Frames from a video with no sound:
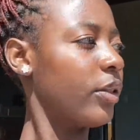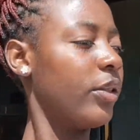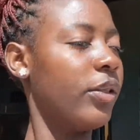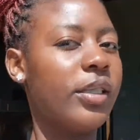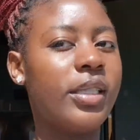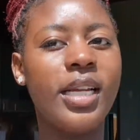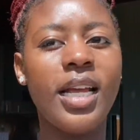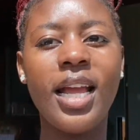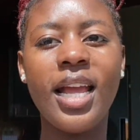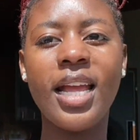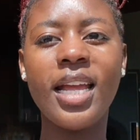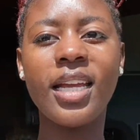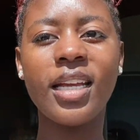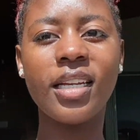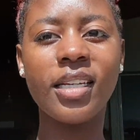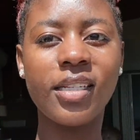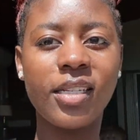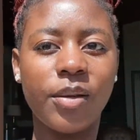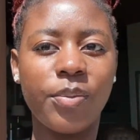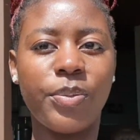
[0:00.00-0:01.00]

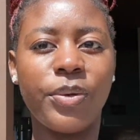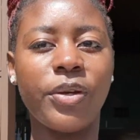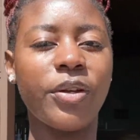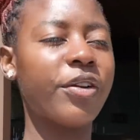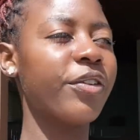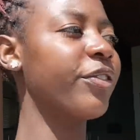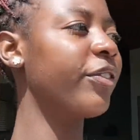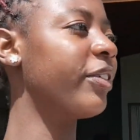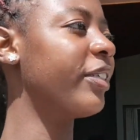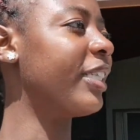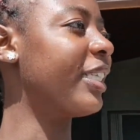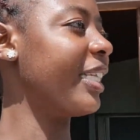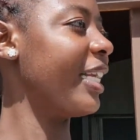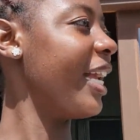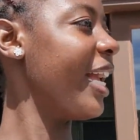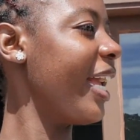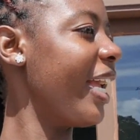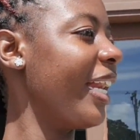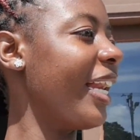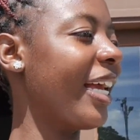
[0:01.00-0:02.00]
Today is a beautiful
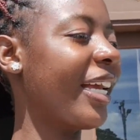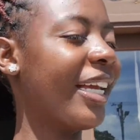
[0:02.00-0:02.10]
day.